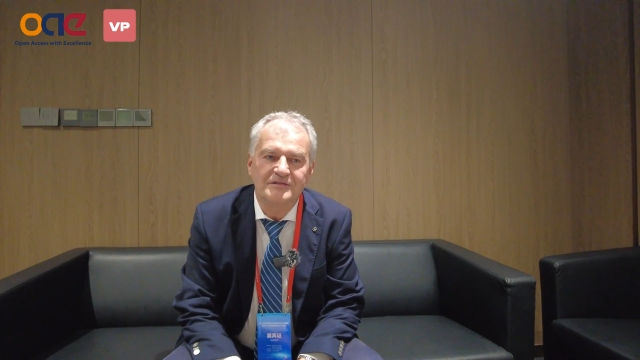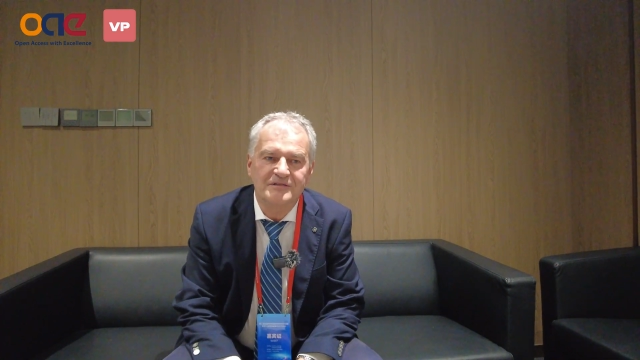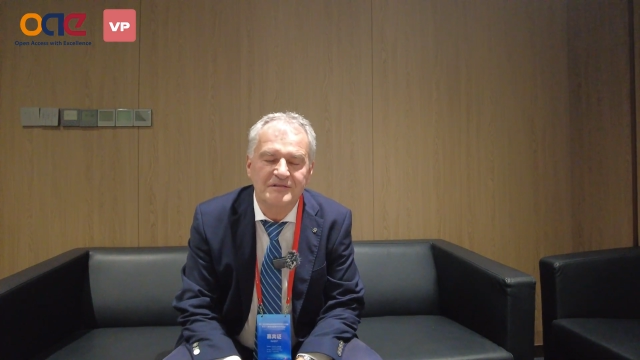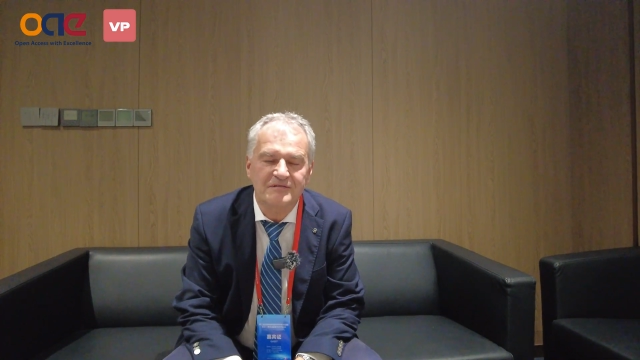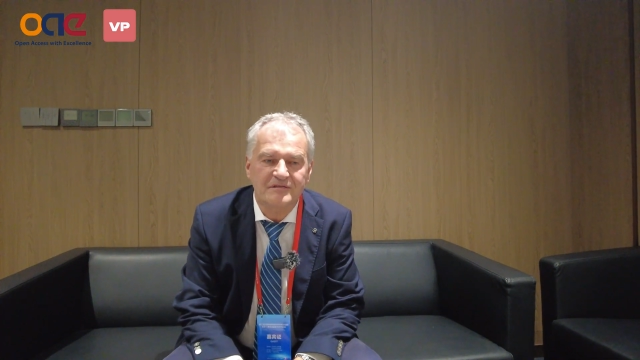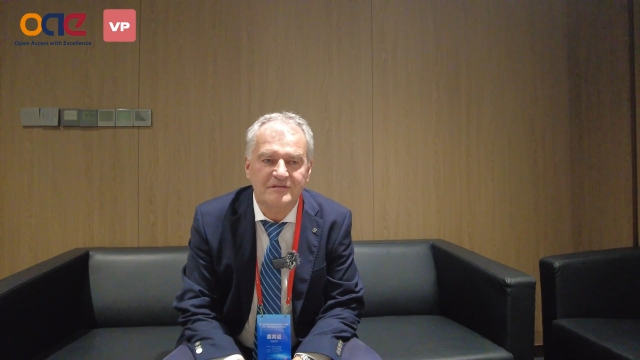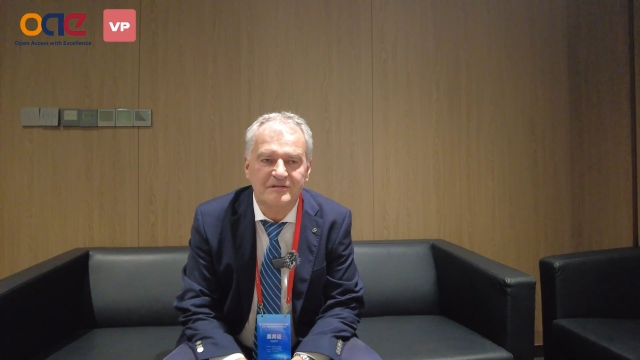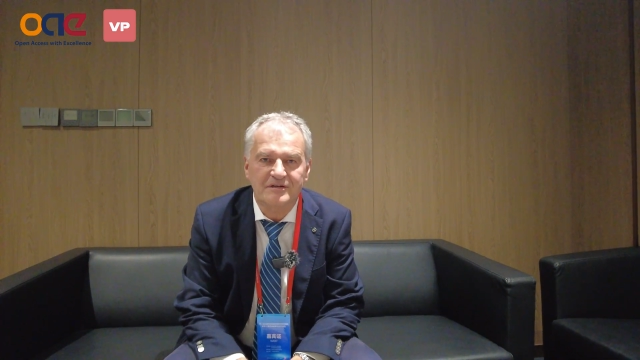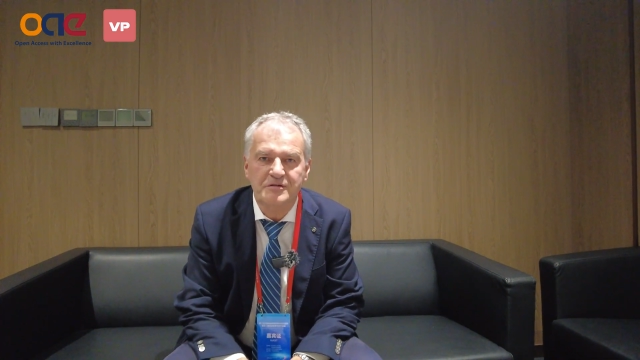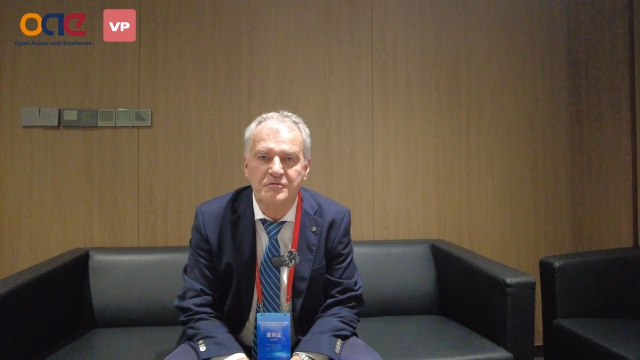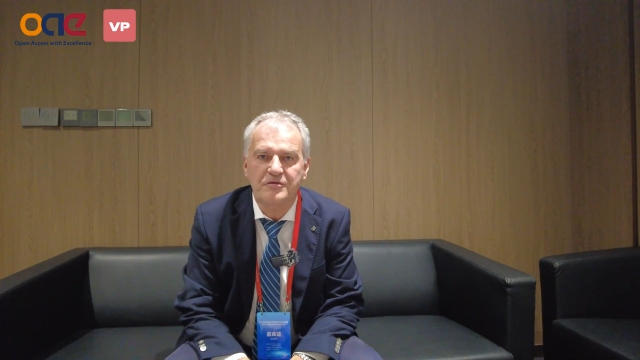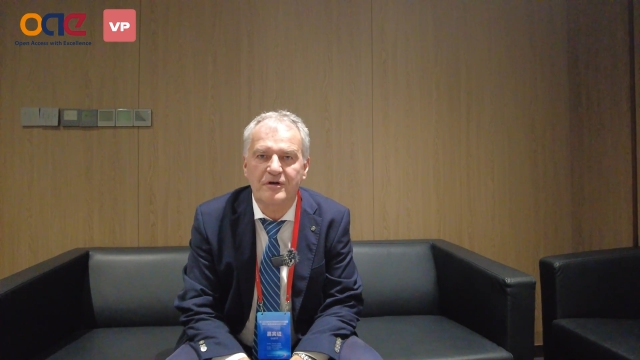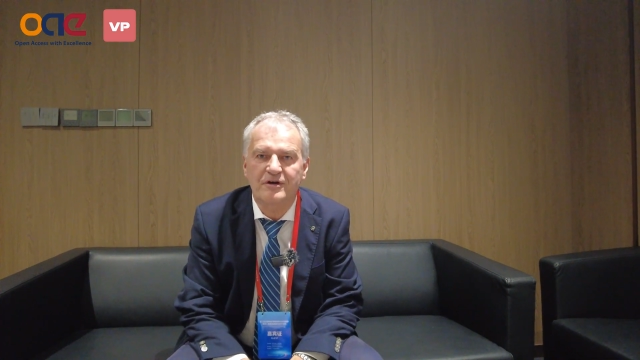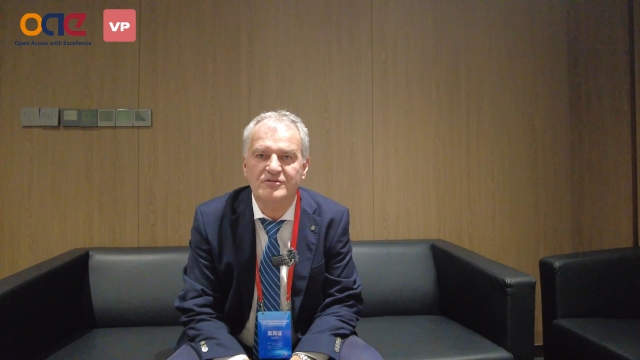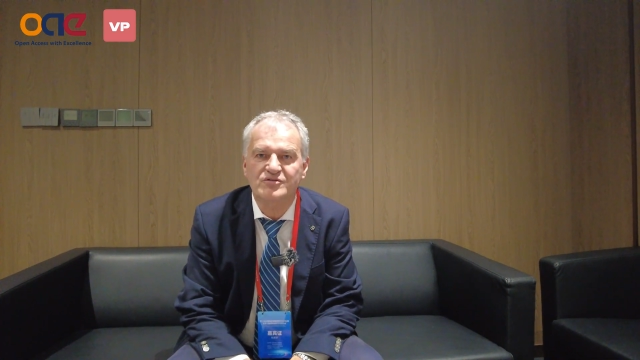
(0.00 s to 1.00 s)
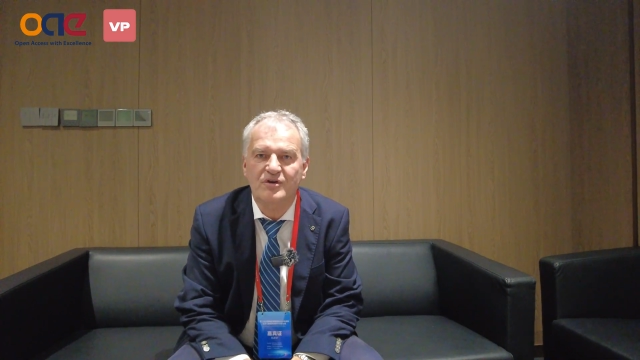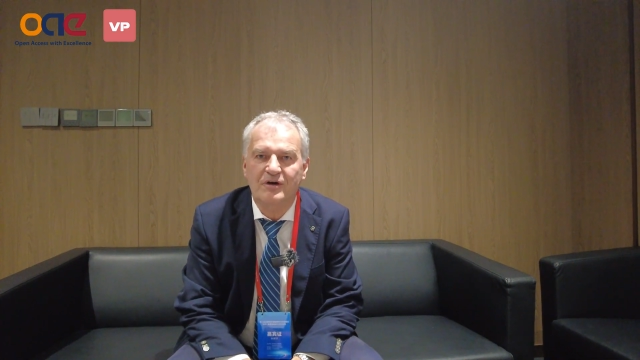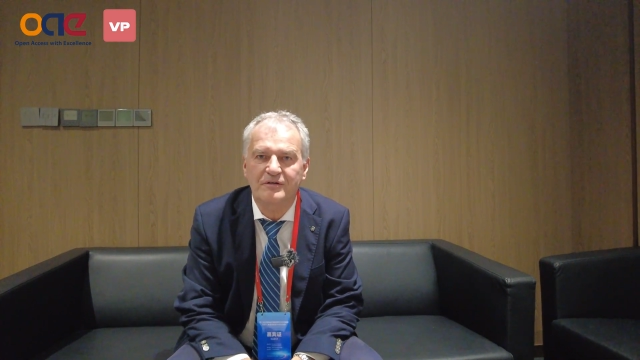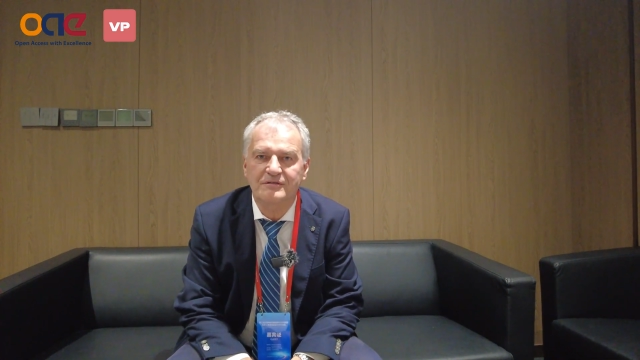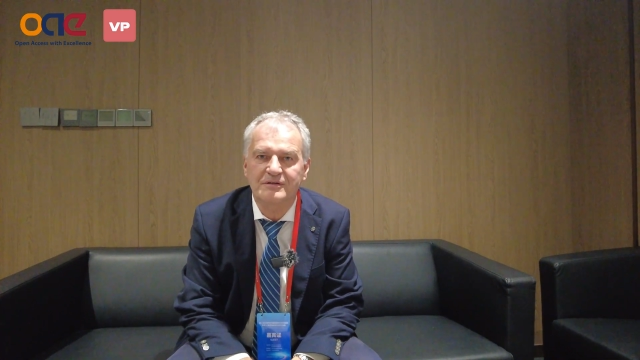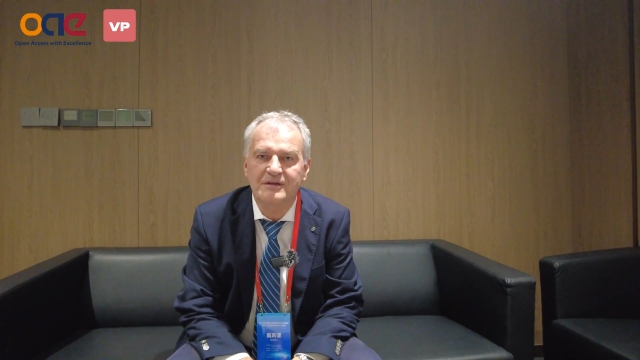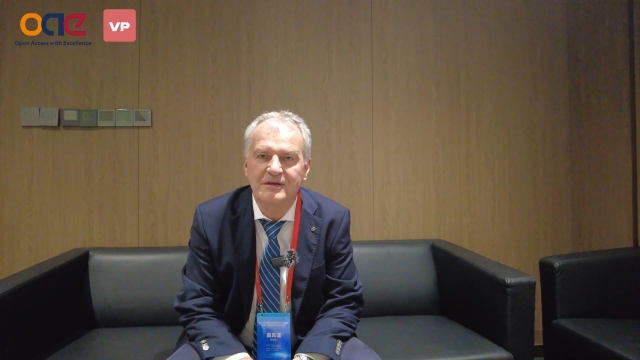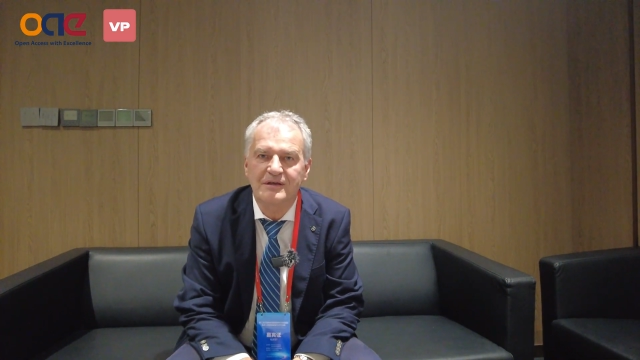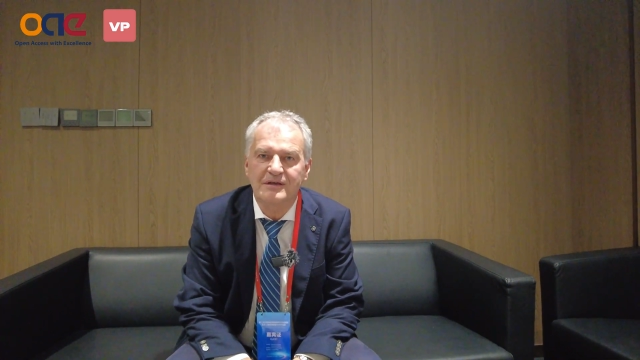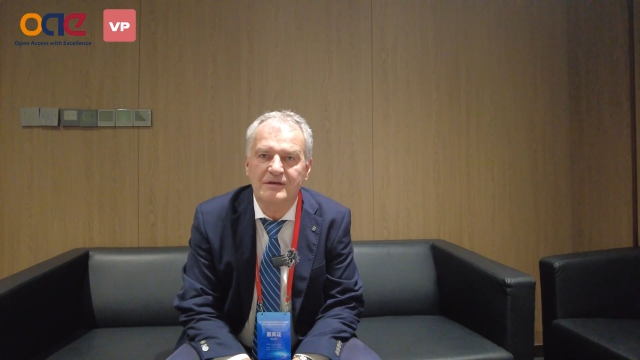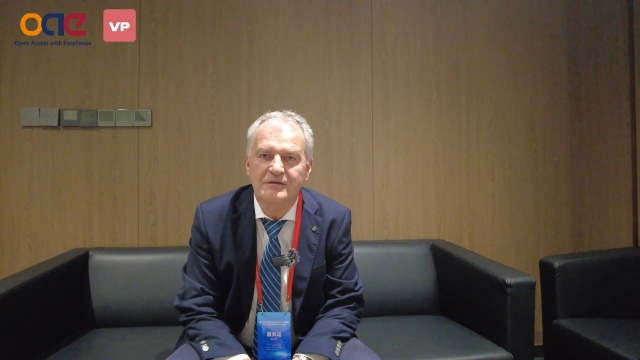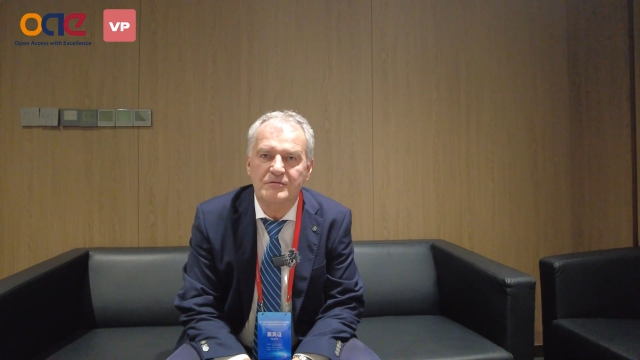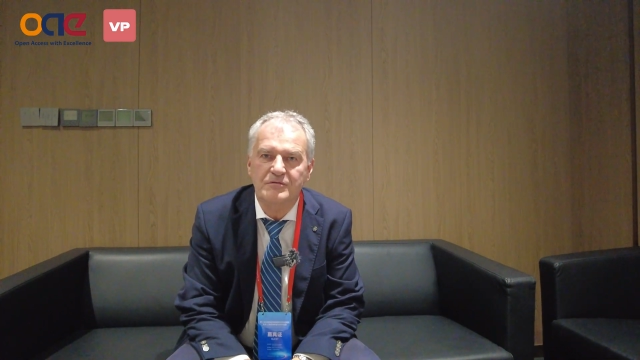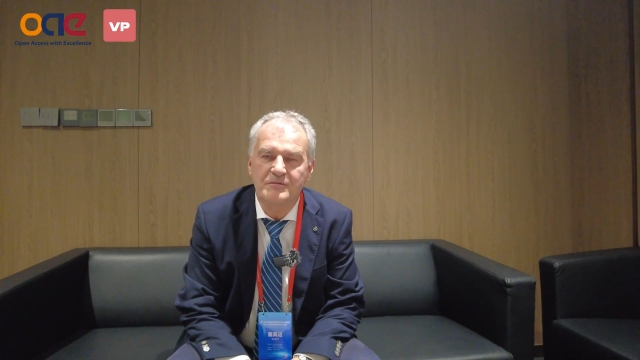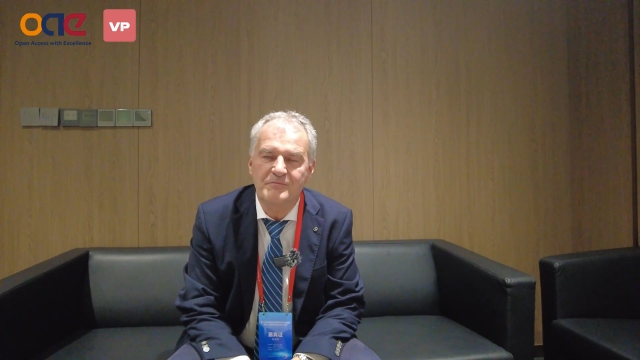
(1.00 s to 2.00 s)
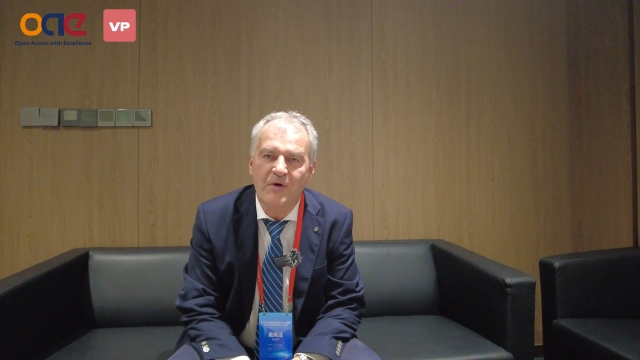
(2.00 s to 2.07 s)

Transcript: this was research on the